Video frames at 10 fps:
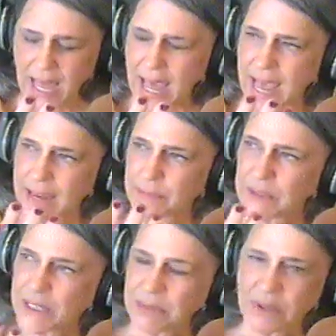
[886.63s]
And
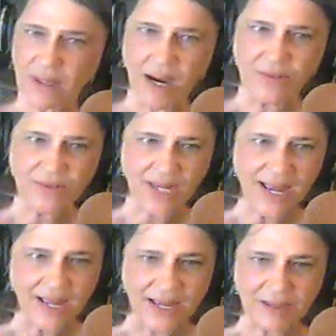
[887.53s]
people are
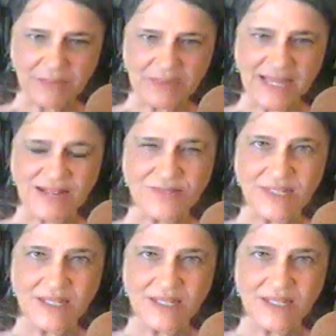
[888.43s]
saying, but that's